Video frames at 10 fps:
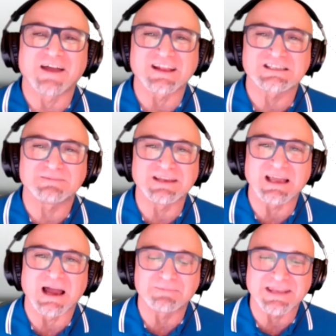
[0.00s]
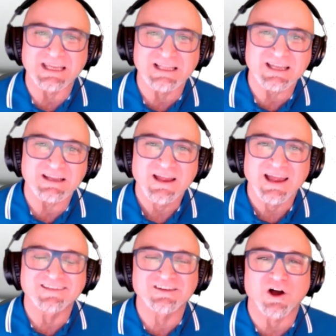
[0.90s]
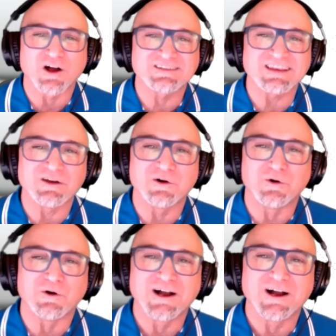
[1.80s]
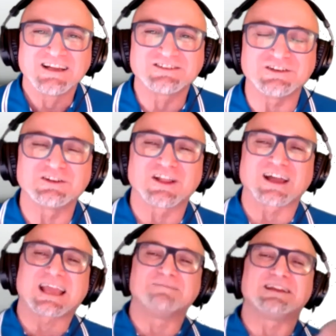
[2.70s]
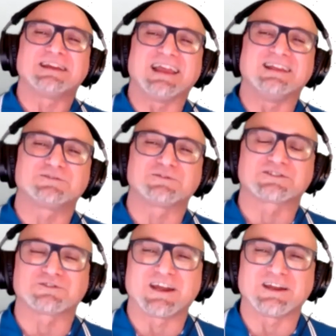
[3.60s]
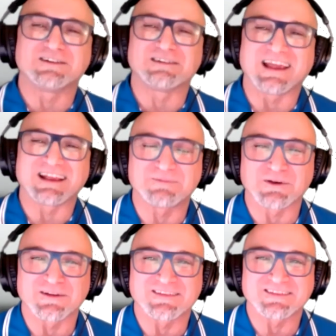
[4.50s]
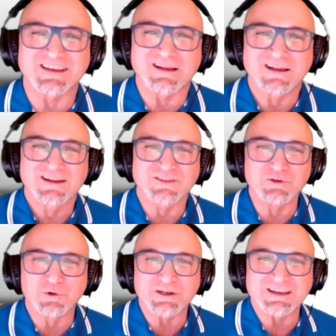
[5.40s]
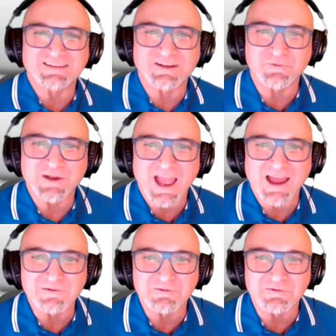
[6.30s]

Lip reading: that to be appealing as an Aussie, or do you like coming into Australia and experiencing the naughtiness that we have?